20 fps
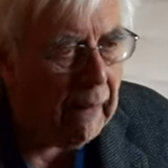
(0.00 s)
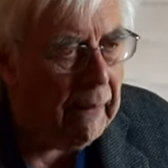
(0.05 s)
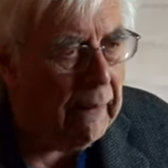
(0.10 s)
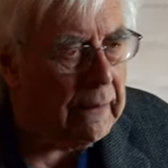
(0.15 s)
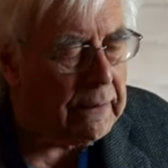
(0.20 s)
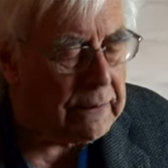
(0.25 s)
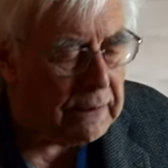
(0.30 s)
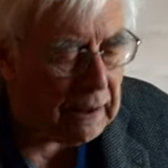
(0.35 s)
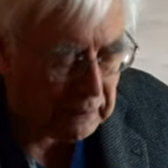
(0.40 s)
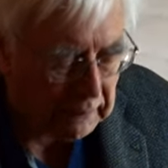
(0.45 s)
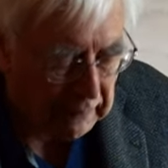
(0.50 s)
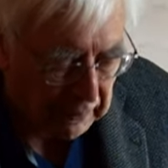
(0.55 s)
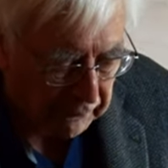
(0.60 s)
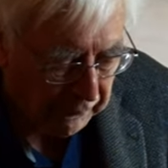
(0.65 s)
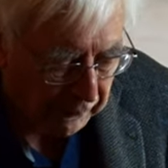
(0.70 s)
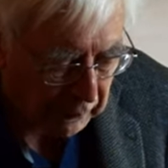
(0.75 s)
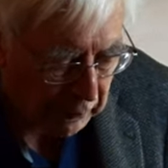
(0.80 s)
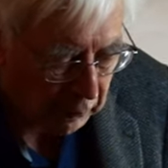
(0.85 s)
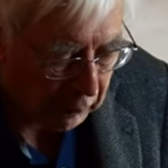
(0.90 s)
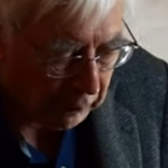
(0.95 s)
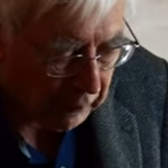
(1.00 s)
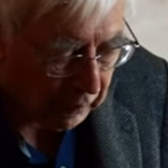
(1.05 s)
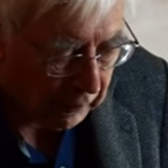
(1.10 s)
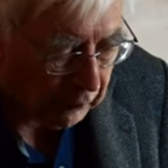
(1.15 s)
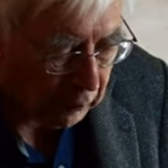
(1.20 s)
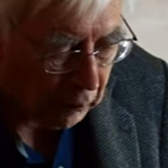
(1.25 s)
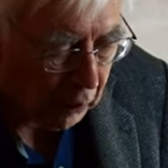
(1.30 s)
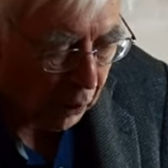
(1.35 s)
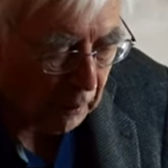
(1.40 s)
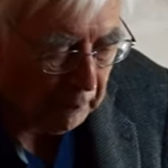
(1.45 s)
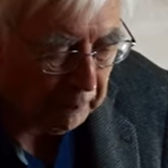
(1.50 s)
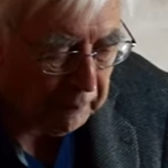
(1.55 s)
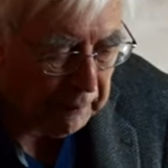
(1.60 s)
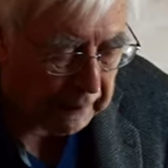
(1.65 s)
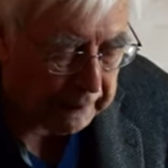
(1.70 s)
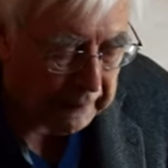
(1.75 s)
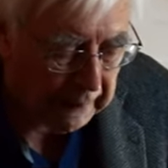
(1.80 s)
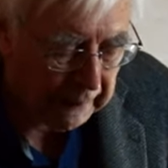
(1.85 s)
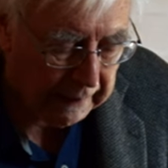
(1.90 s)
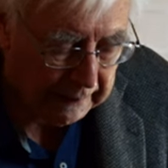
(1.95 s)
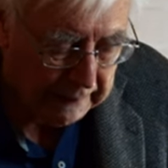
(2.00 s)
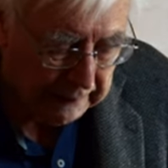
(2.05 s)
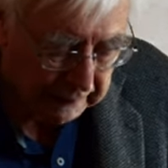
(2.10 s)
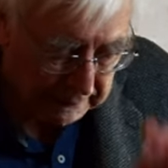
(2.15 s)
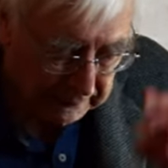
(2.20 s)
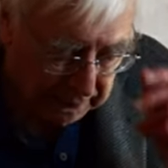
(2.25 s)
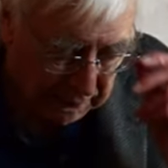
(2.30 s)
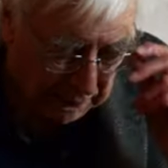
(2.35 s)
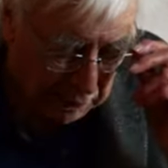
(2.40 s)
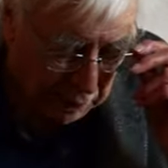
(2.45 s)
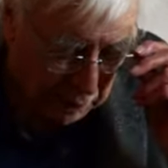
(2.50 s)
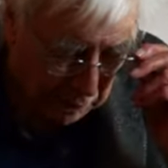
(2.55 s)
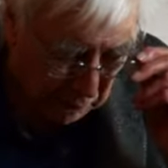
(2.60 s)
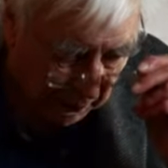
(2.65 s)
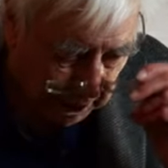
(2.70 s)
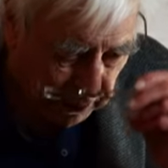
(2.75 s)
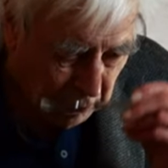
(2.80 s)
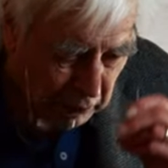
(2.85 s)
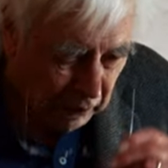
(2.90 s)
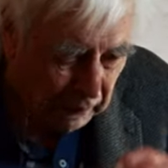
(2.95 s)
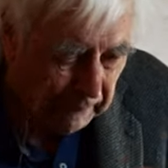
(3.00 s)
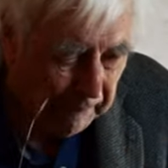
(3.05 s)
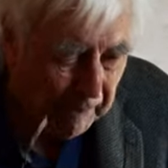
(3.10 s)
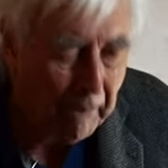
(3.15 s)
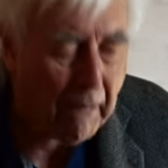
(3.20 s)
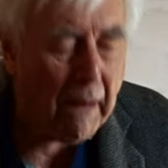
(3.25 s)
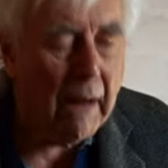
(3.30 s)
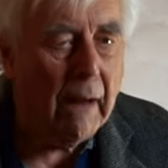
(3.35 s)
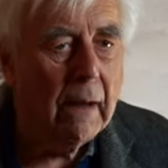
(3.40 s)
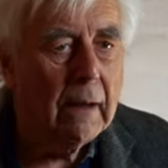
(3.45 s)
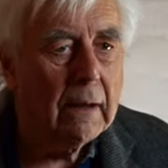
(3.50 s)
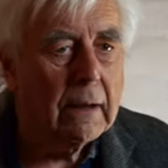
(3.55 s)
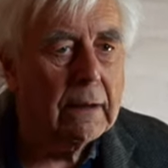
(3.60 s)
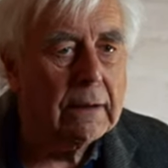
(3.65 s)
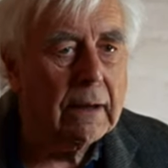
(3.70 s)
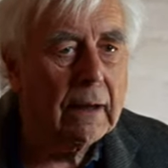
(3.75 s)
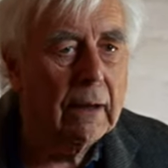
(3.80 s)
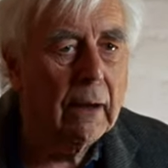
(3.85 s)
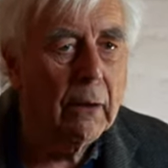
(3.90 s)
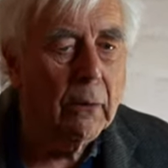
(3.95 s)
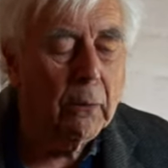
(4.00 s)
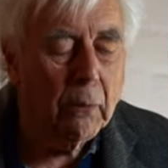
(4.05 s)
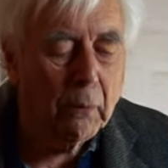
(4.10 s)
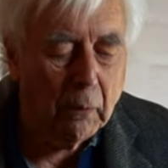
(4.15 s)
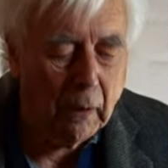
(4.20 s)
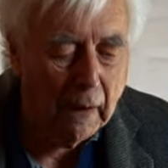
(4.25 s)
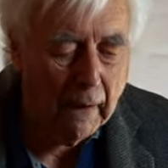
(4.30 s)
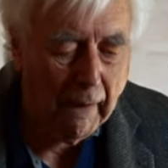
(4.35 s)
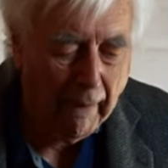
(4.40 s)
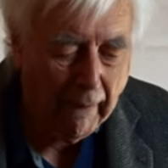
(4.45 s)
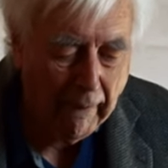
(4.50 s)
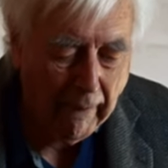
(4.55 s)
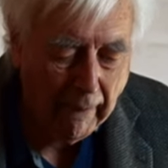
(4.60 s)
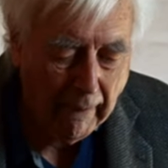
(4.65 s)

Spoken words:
It's a difficult and a complicated situation, so